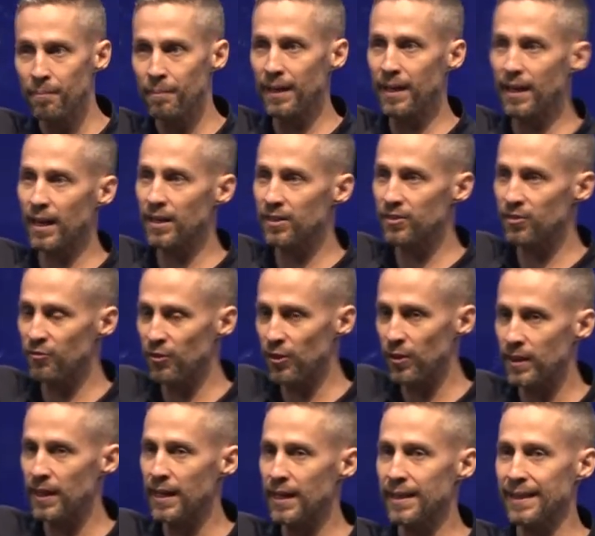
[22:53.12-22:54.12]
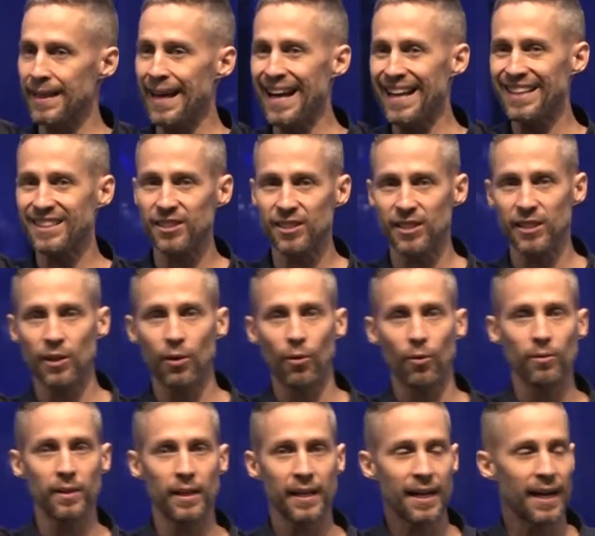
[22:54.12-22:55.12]
Because if you think that's the
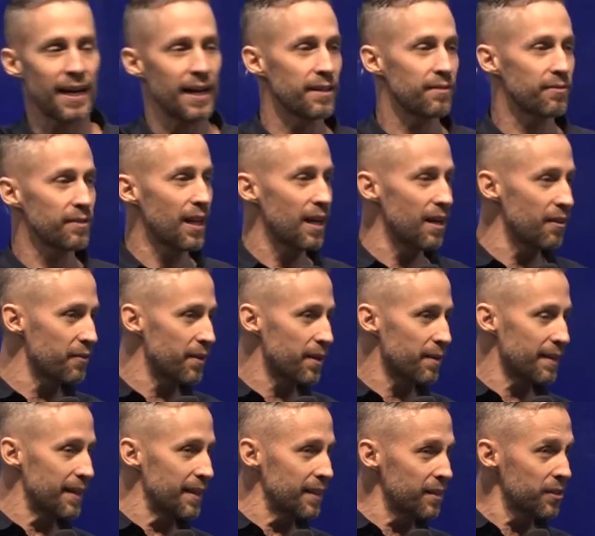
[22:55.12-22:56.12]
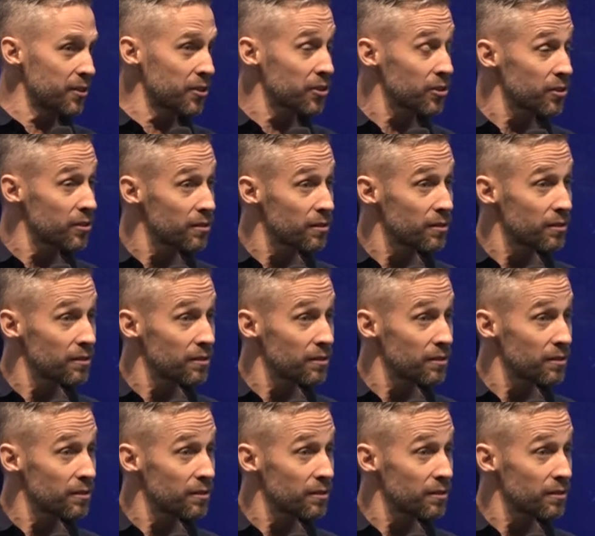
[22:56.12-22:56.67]
only kind of love there is,